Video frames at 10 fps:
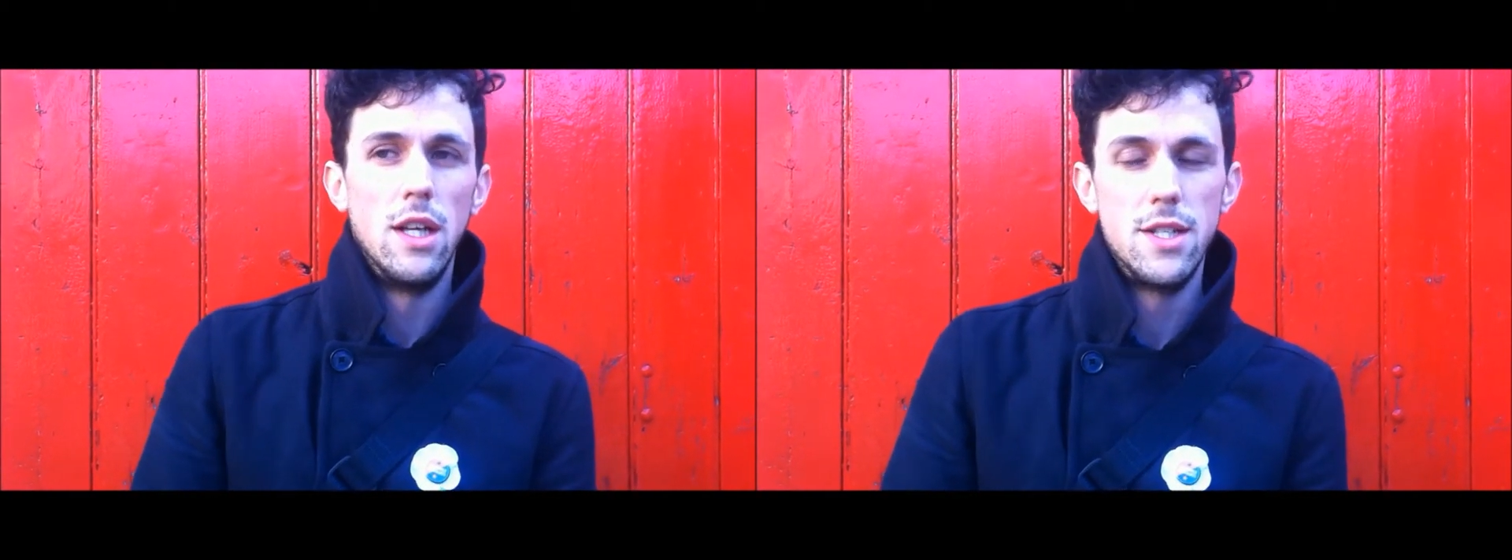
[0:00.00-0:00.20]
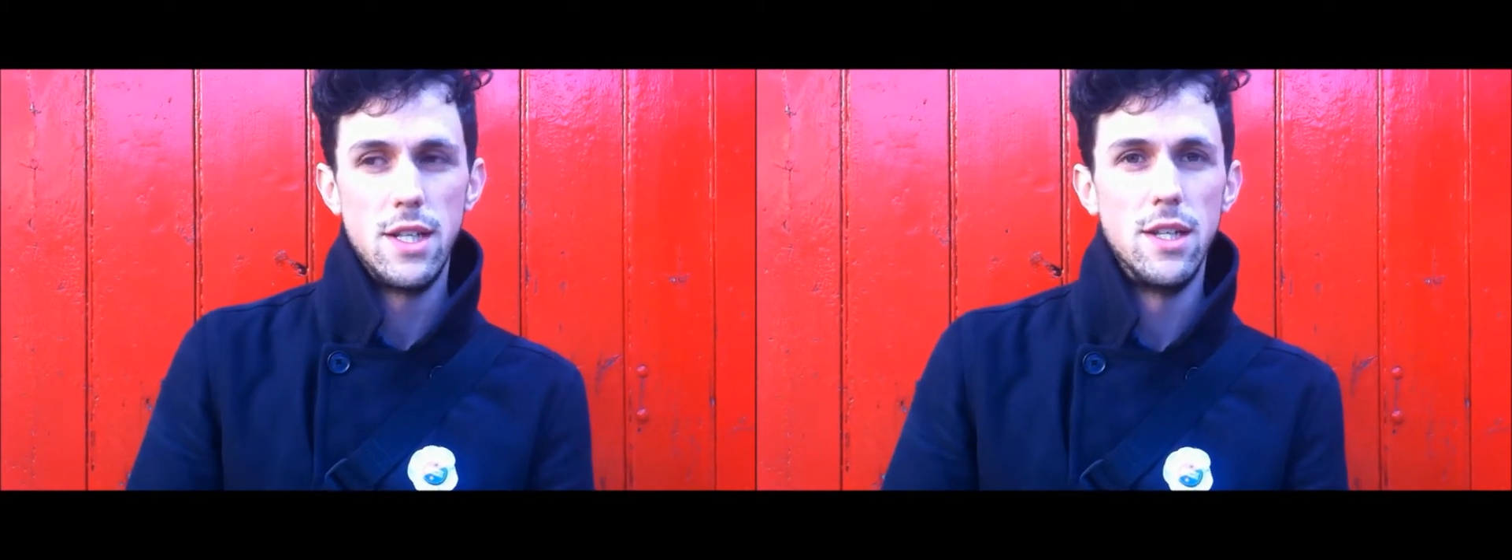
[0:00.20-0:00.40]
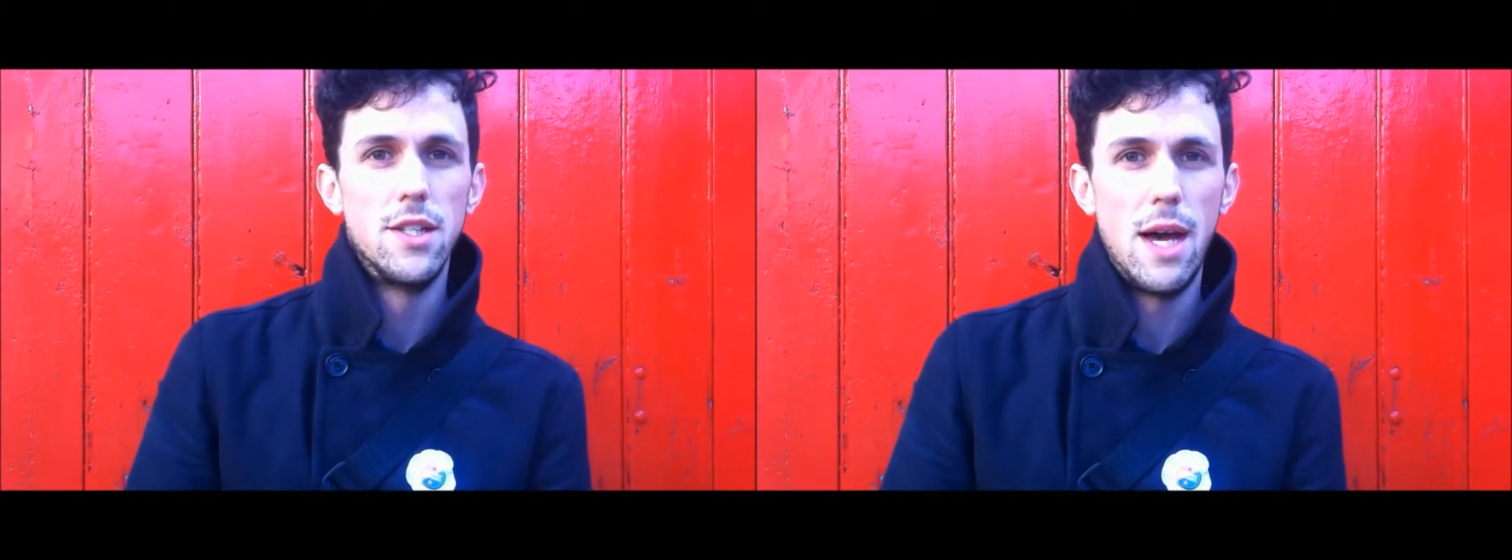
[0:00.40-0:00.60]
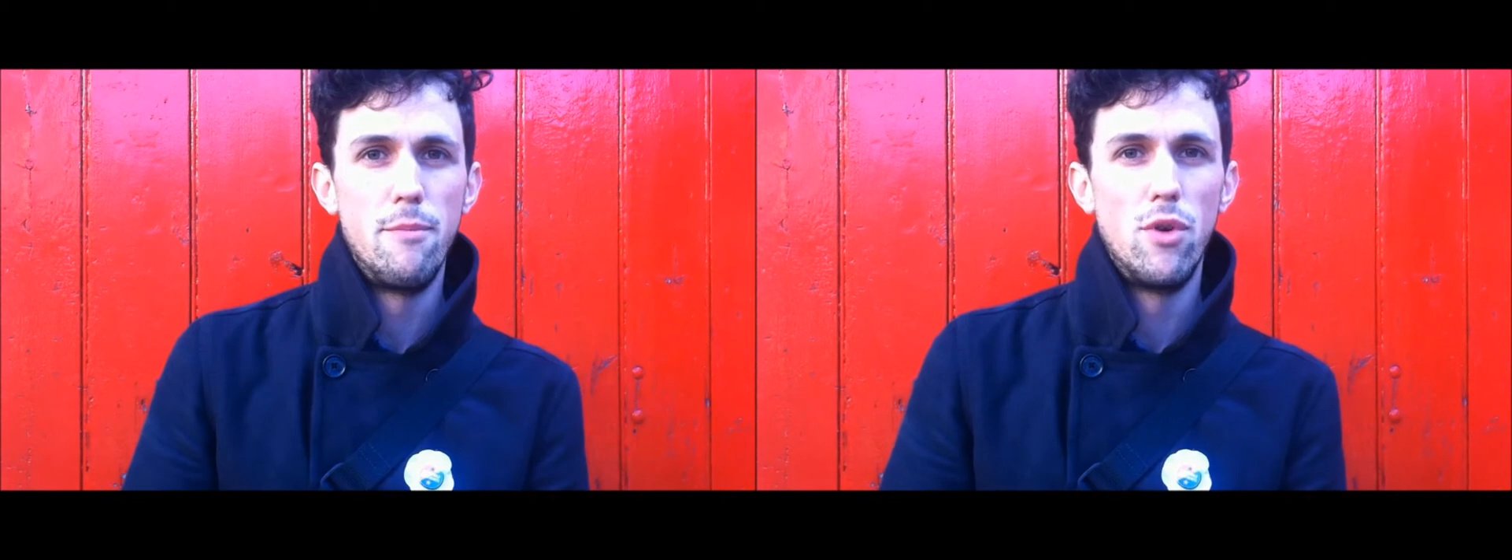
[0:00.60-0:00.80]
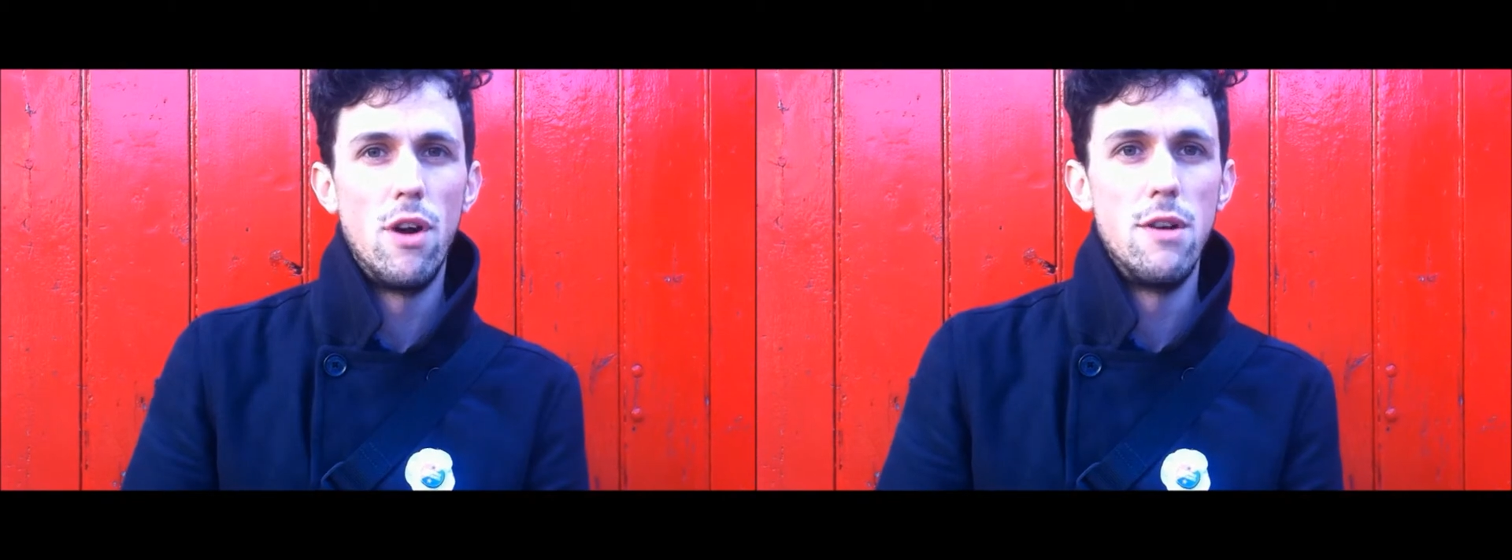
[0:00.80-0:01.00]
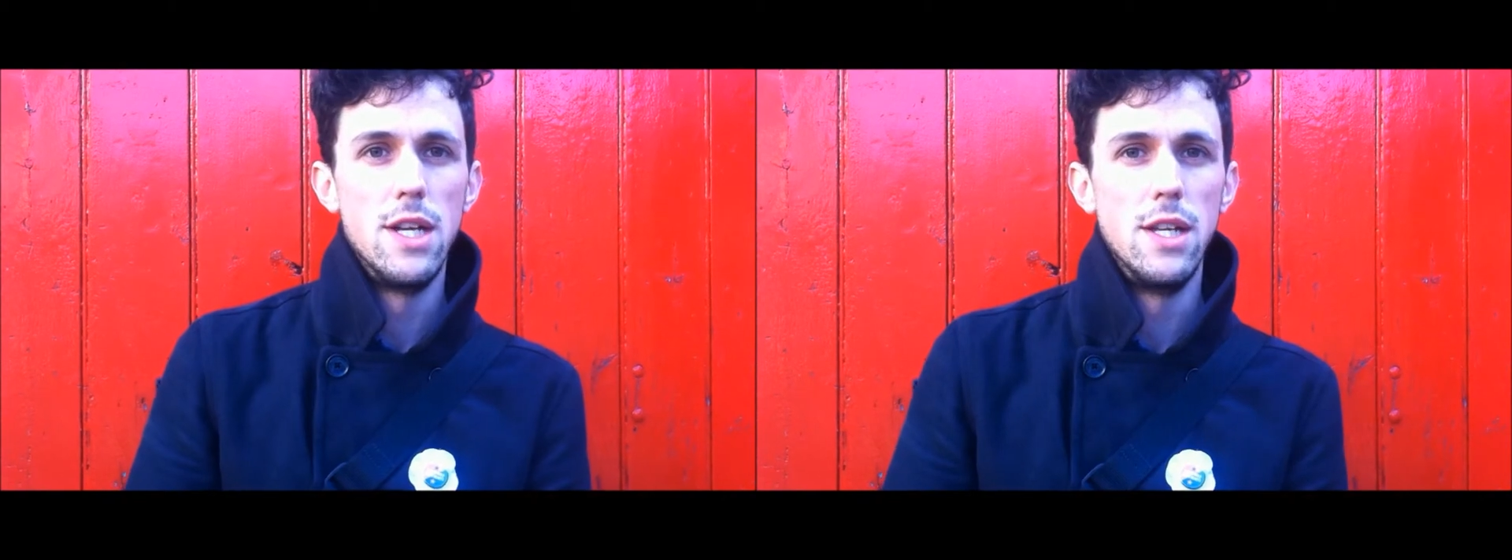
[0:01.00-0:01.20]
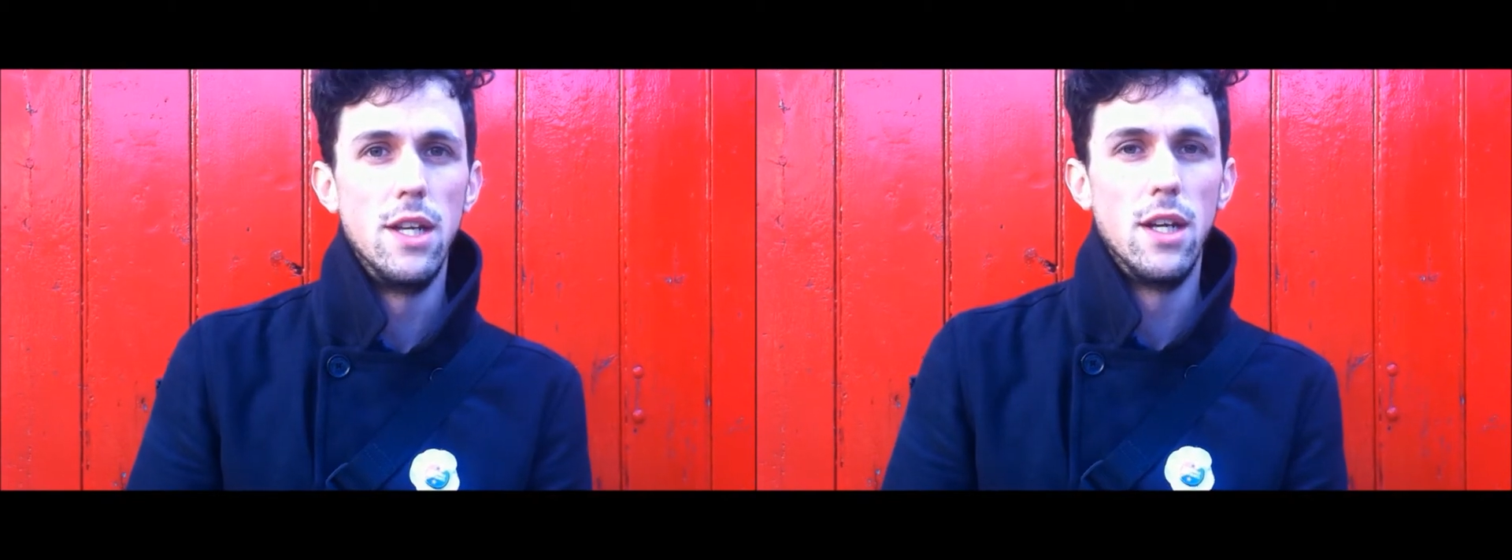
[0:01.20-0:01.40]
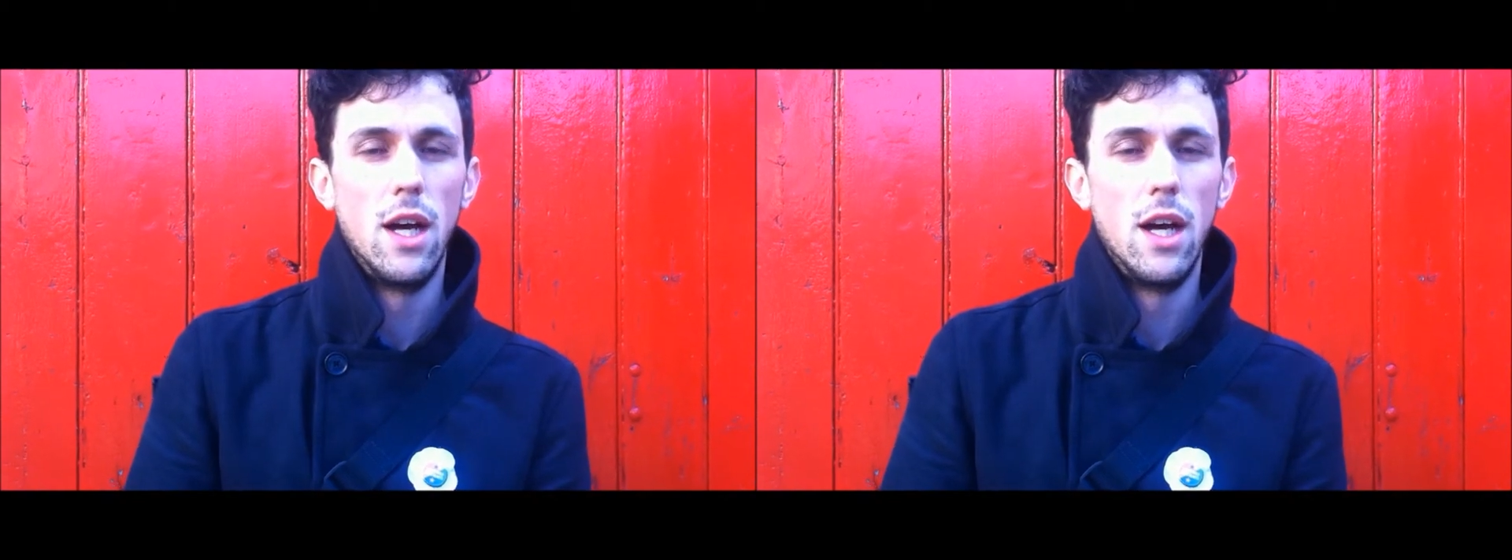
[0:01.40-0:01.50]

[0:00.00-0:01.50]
They see the temporary